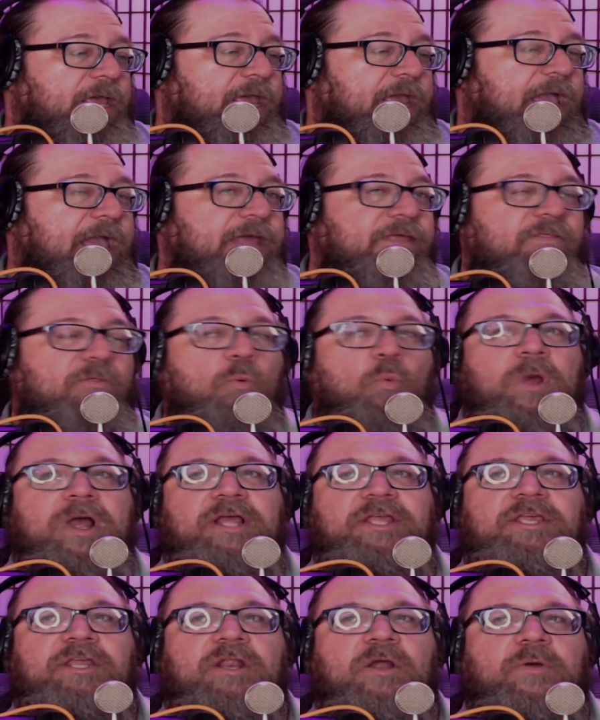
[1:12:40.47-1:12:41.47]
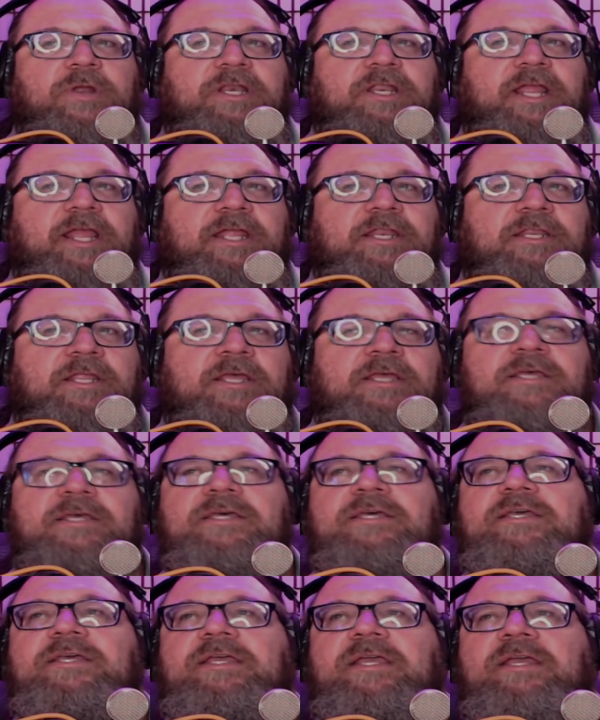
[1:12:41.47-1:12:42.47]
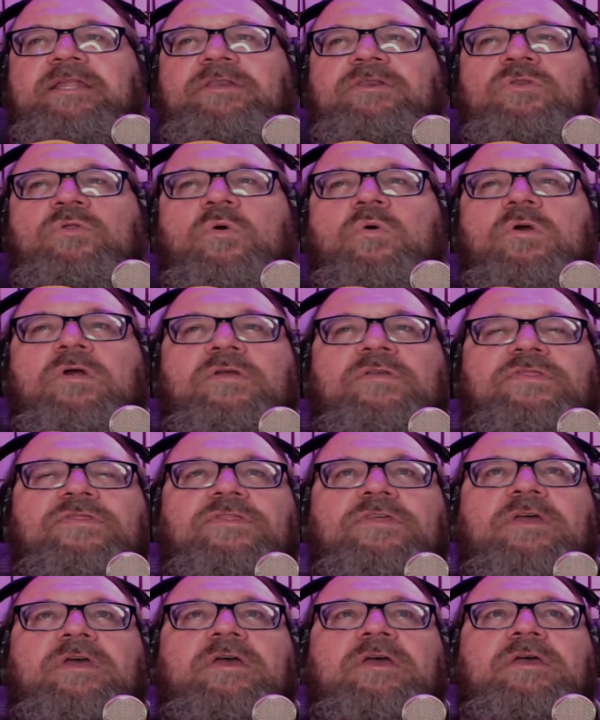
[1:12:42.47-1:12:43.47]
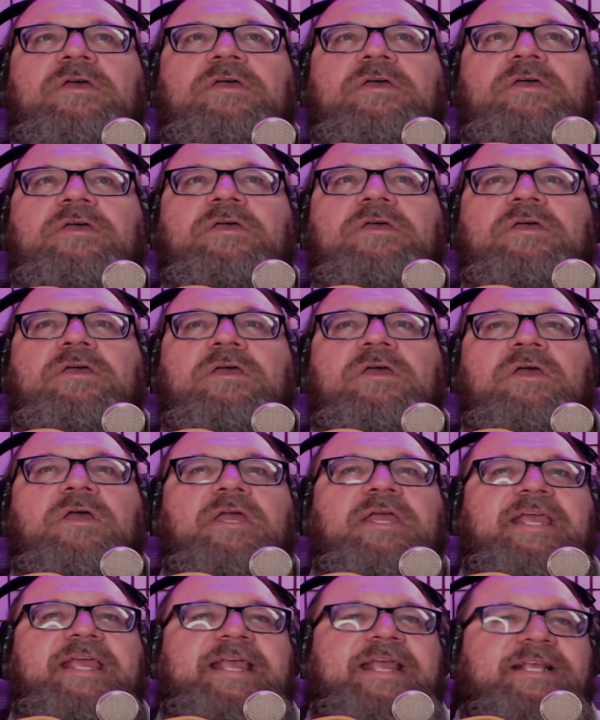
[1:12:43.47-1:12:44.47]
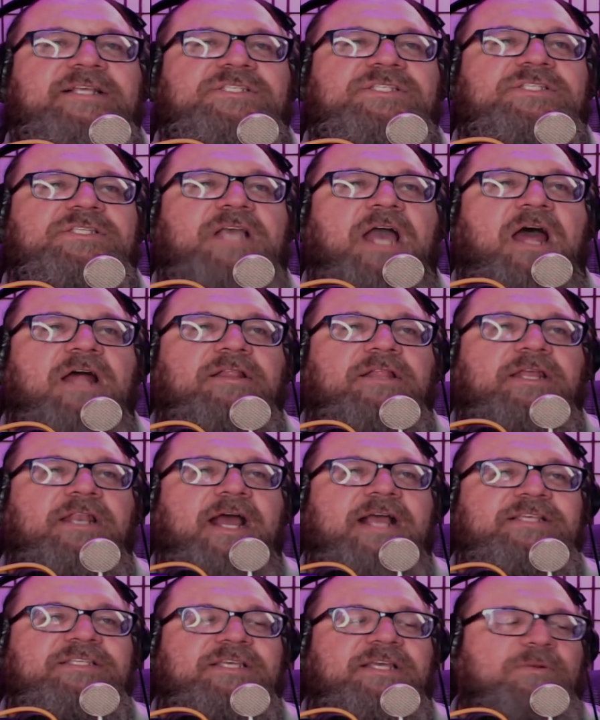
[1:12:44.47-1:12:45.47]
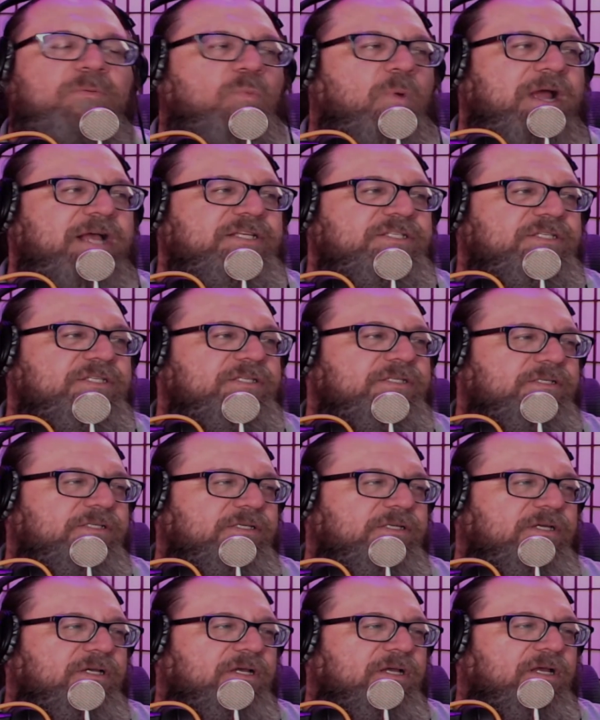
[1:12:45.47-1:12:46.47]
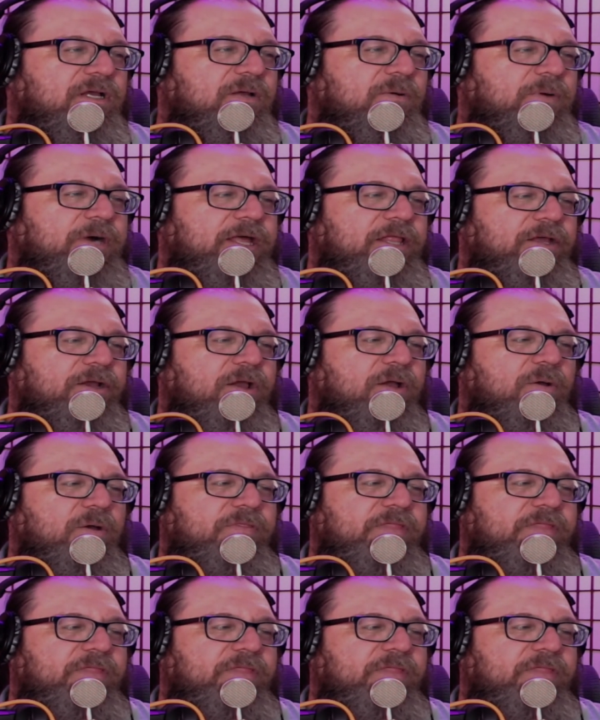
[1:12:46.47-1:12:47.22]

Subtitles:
And you know, in northeast Scotland, I said west a while ago, and